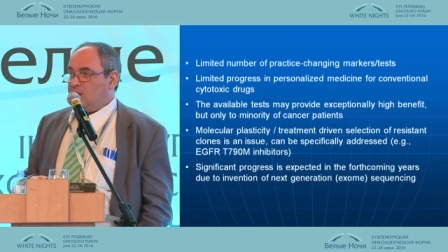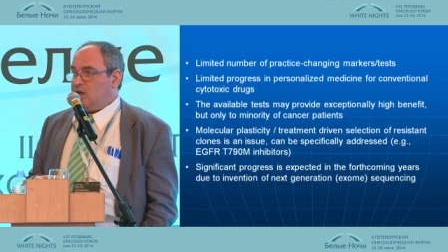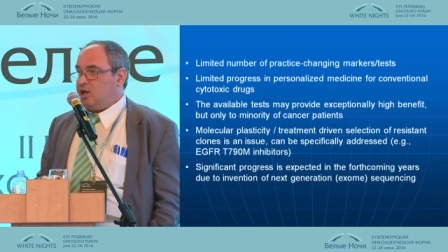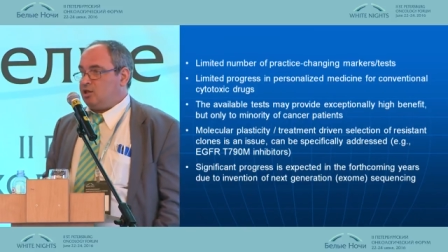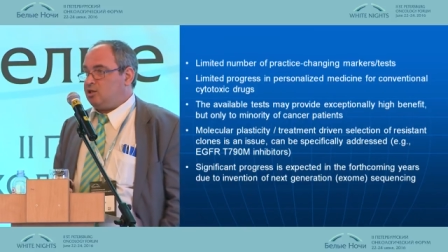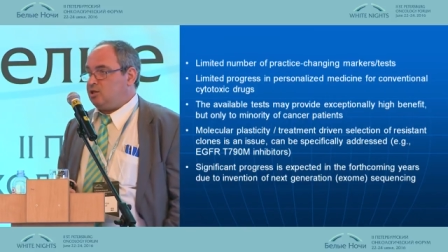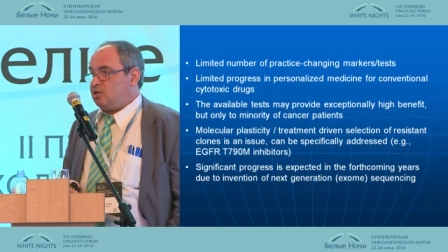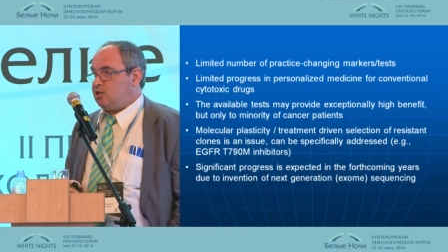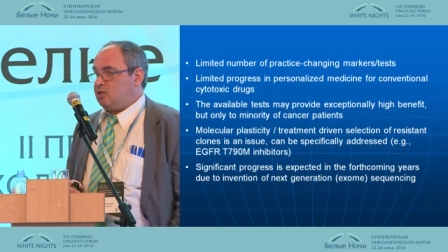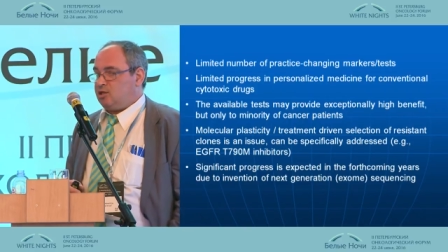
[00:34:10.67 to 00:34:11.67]
And
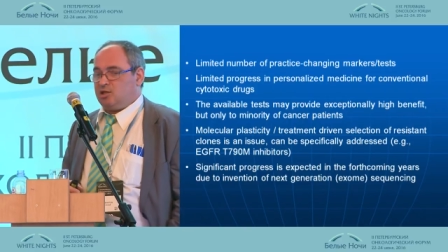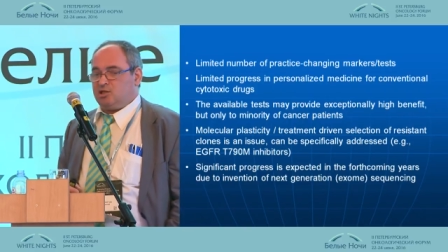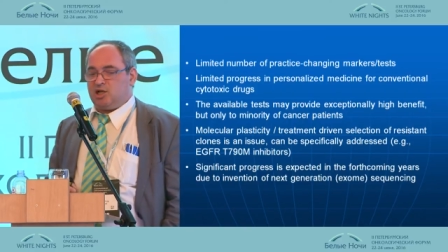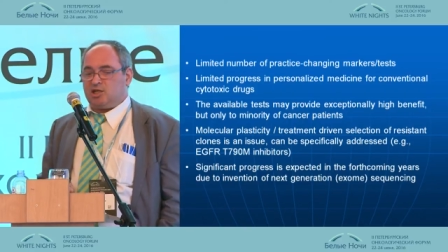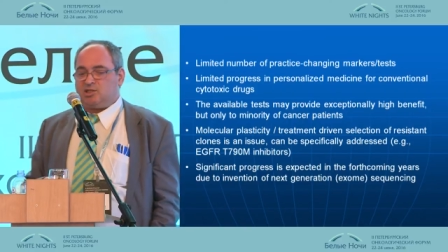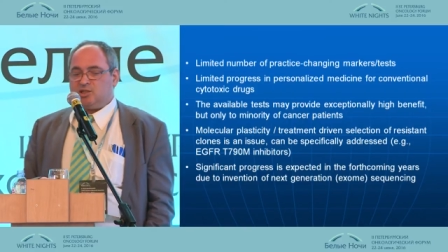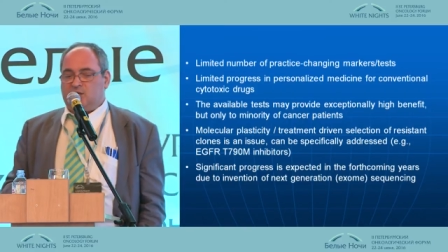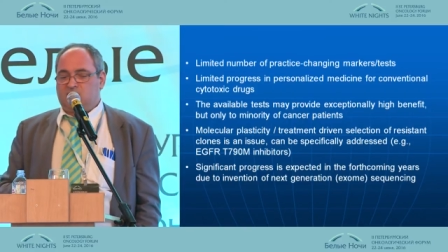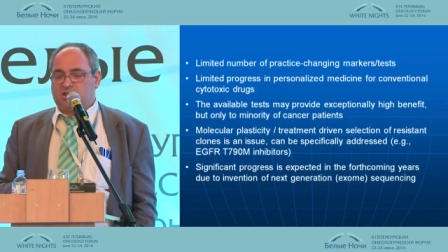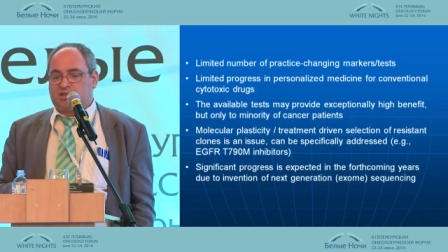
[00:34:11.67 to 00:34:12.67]
uh,
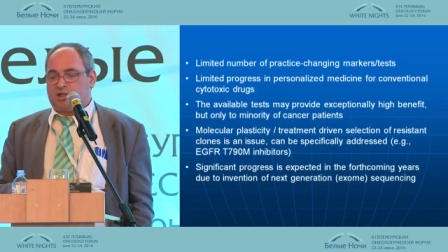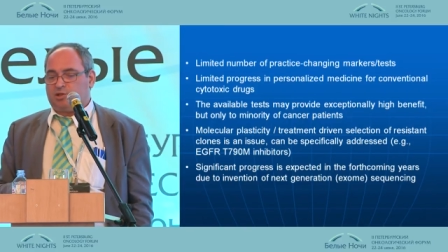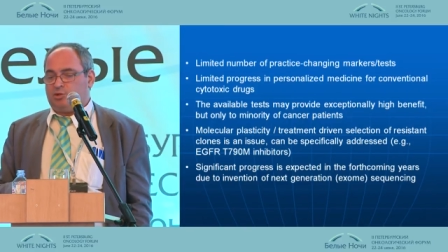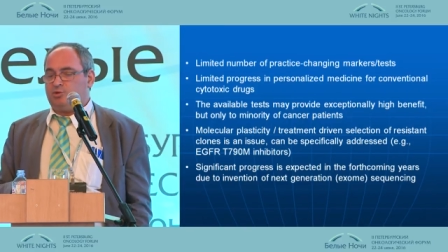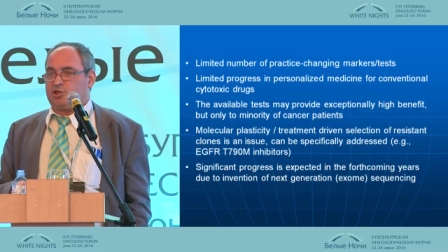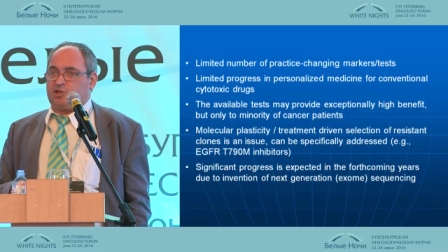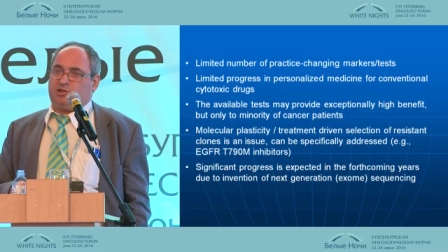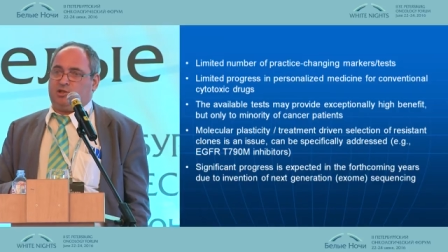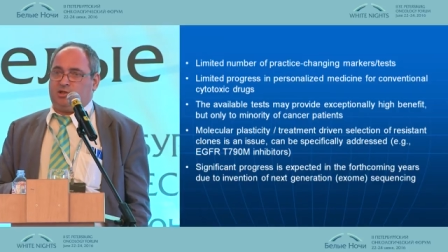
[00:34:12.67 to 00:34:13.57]
just as conclusion,